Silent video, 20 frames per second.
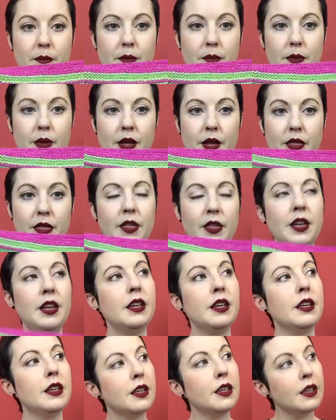I think,
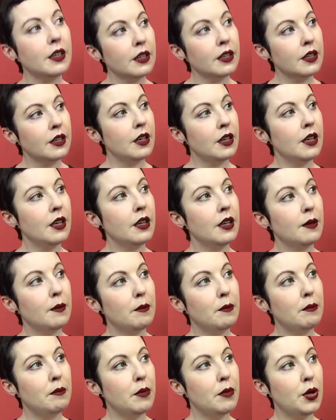
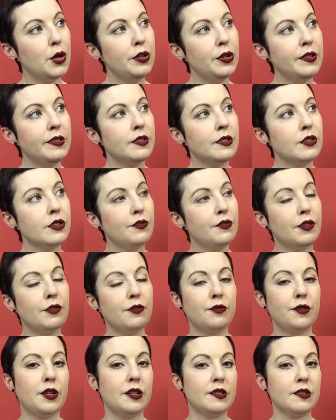most of the
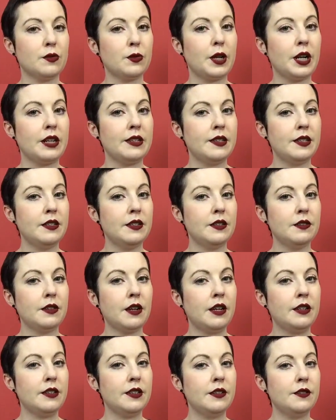first one. I
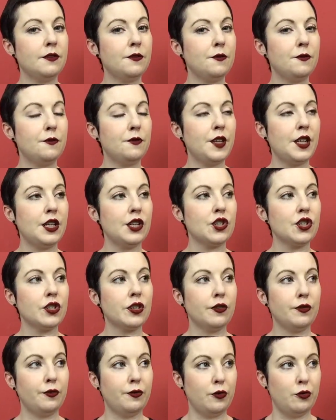didn't finish the
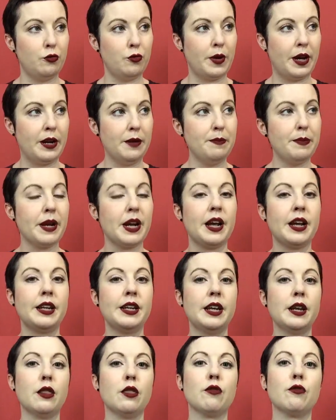full one, but I
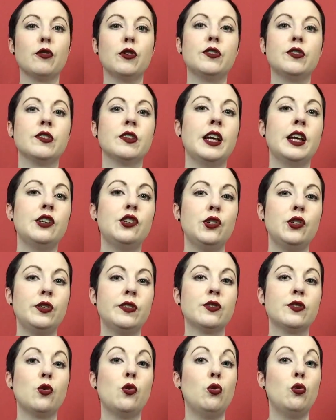knit through till I'd
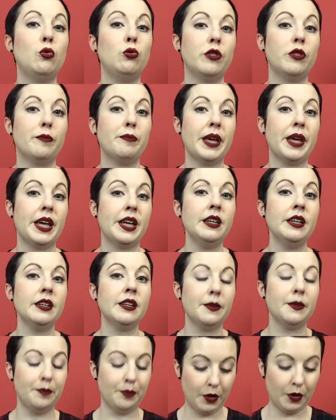used all the pink
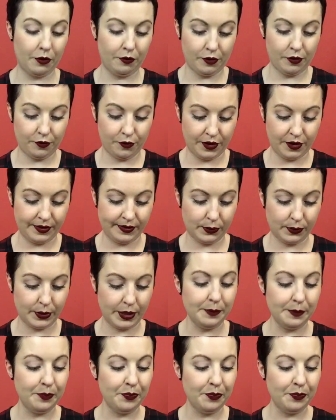of the first one.